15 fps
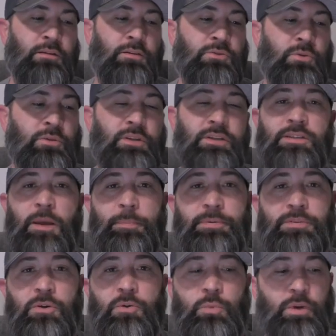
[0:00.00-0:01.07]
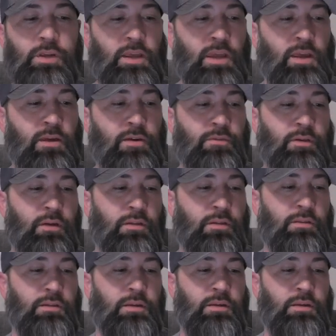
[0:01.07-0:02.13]
So in this episode we have
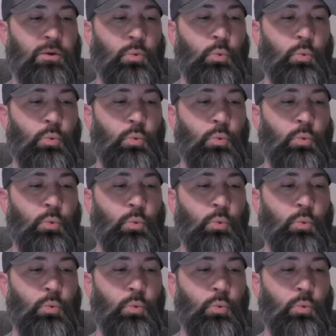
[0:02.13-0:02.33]
the